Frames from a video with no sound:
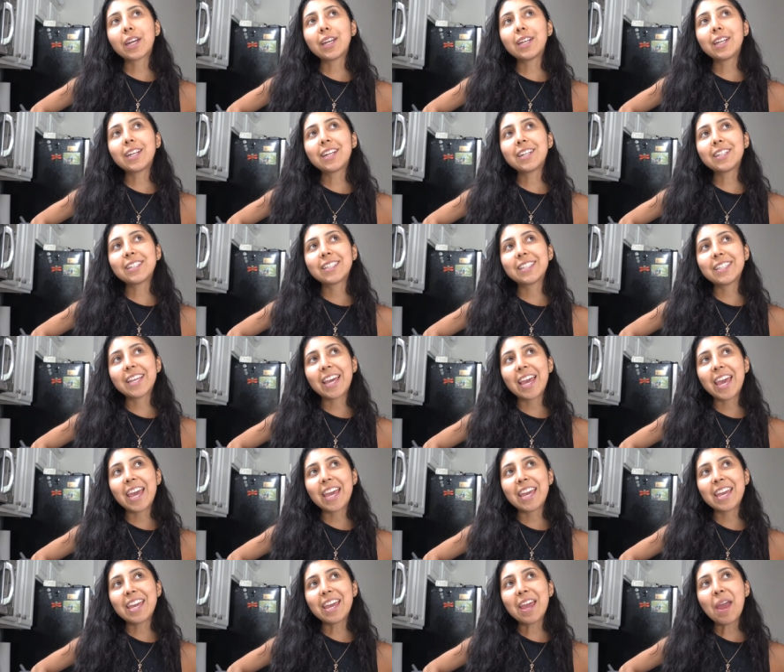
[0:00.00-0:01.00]
I eat in a
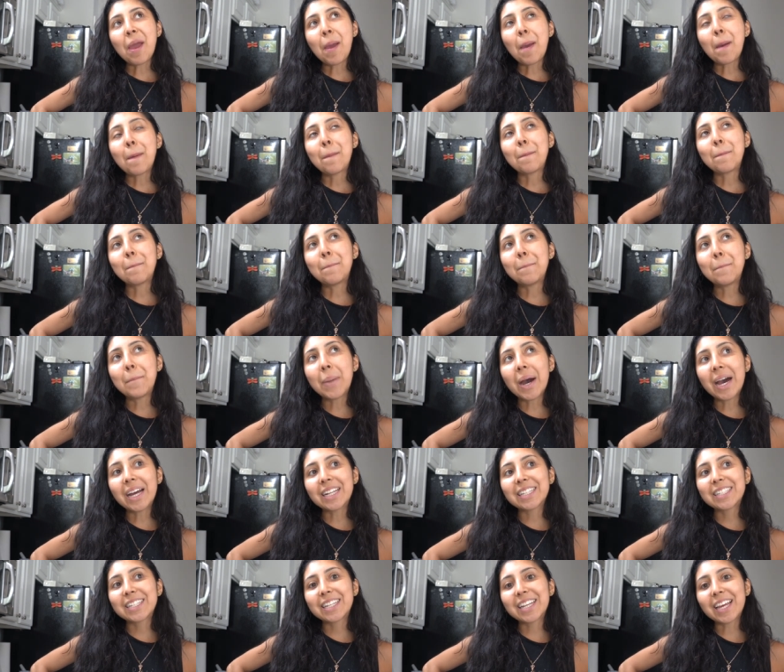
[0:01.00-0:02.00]
day,
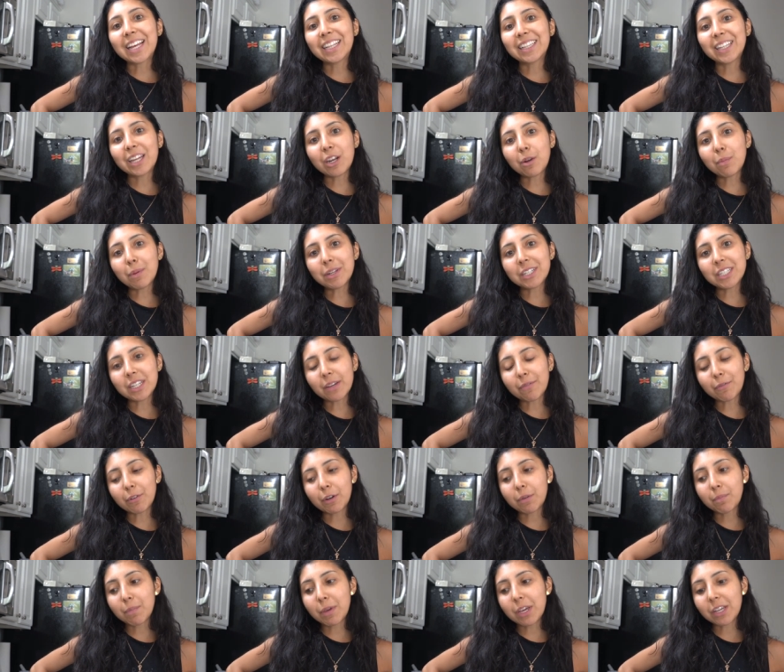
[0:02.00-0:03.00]
but a little bit
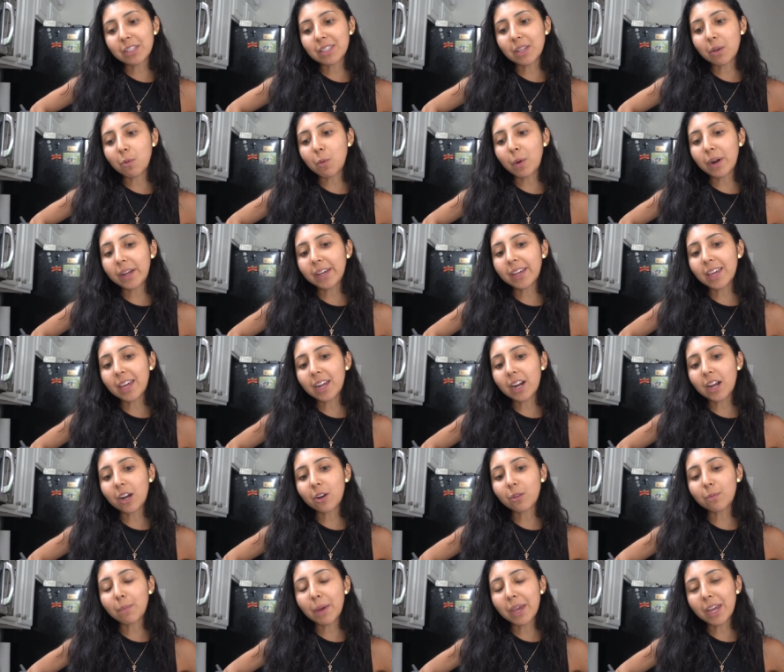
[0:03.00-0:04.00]
different because I want to get
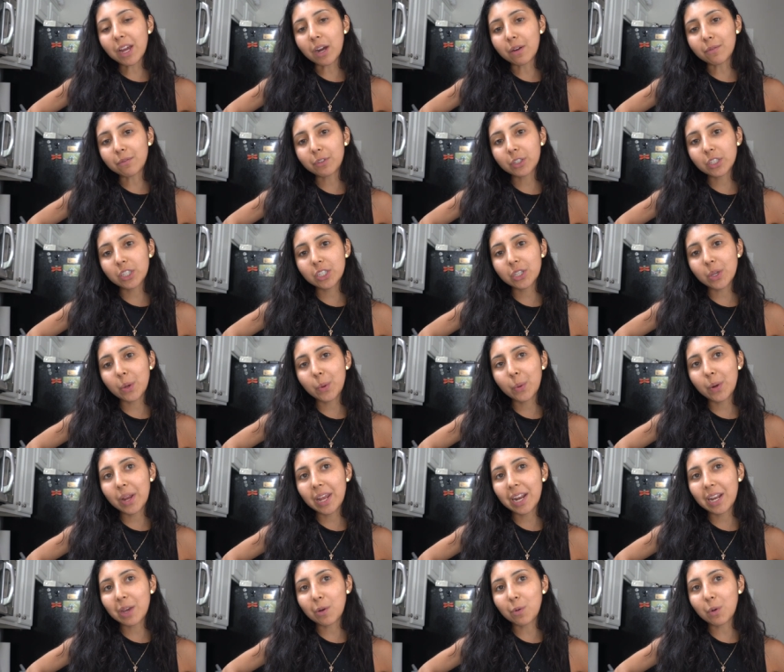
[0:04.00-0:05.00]
out of my comfort zone
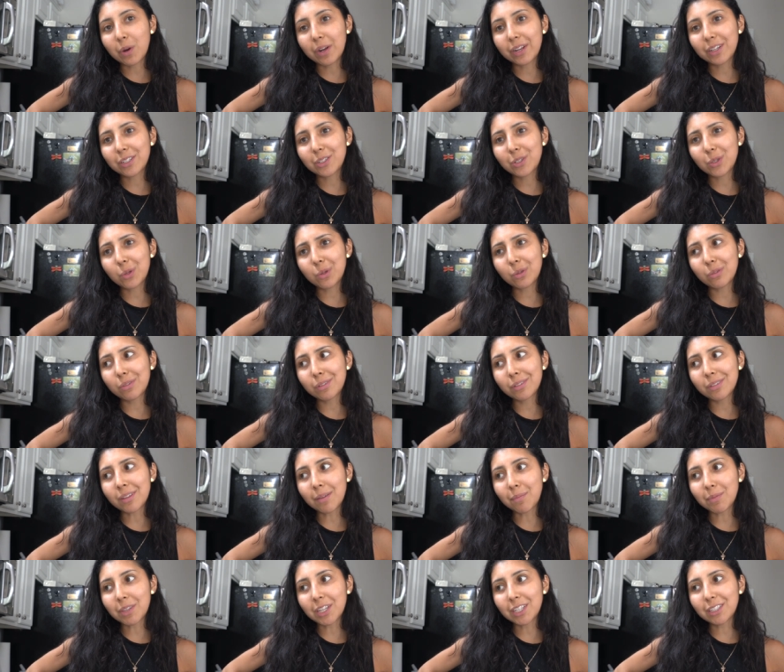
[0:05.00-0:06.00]
and I want to do
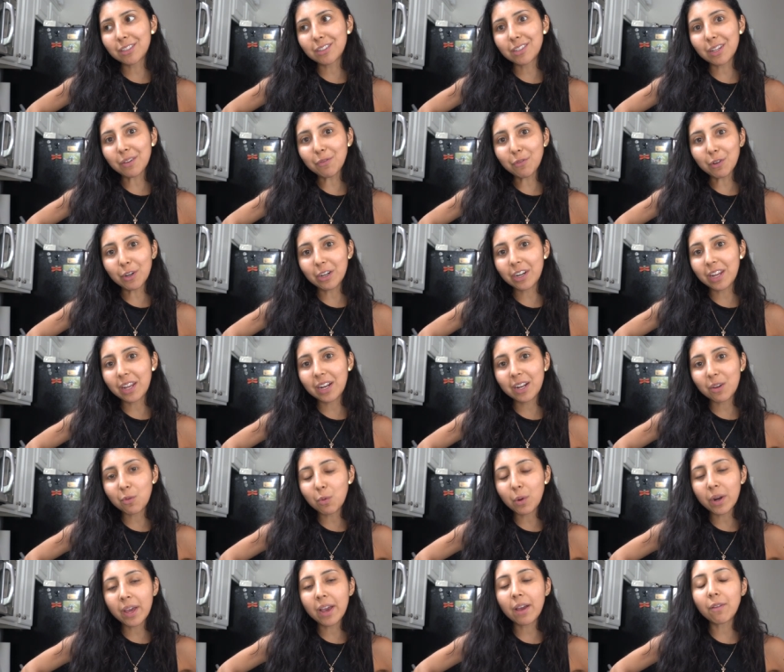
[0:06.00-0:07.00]
something different and I
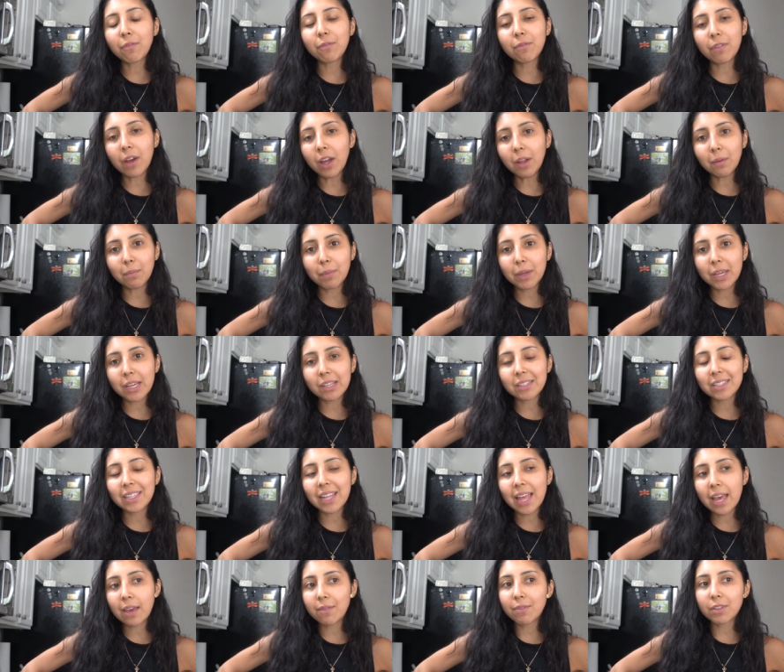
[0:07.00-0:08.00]
want to have fun because
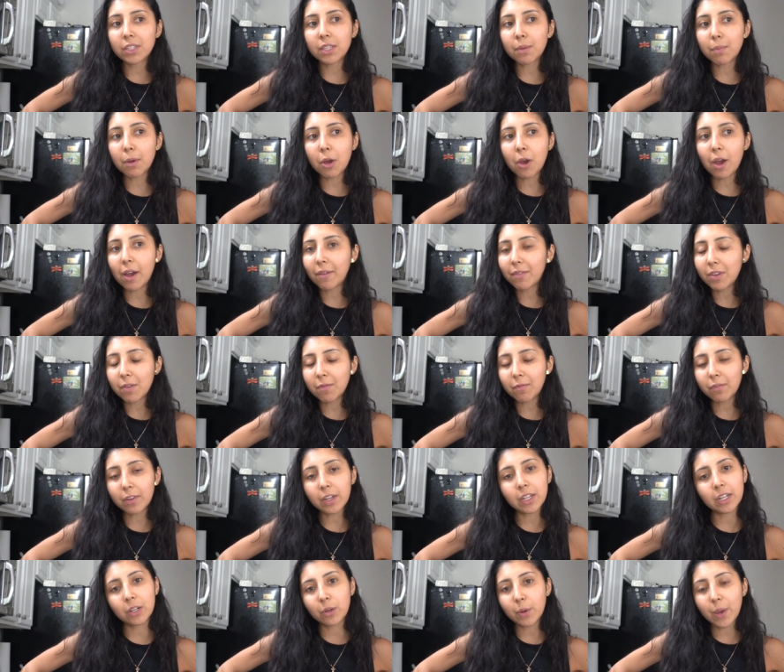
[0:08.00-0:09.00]
life is about having
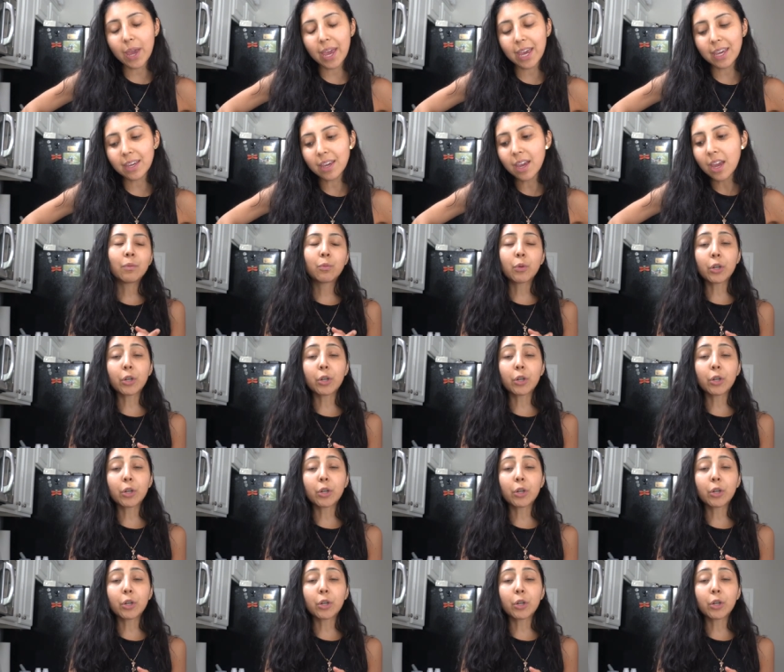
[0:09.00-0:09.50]
fun, okay?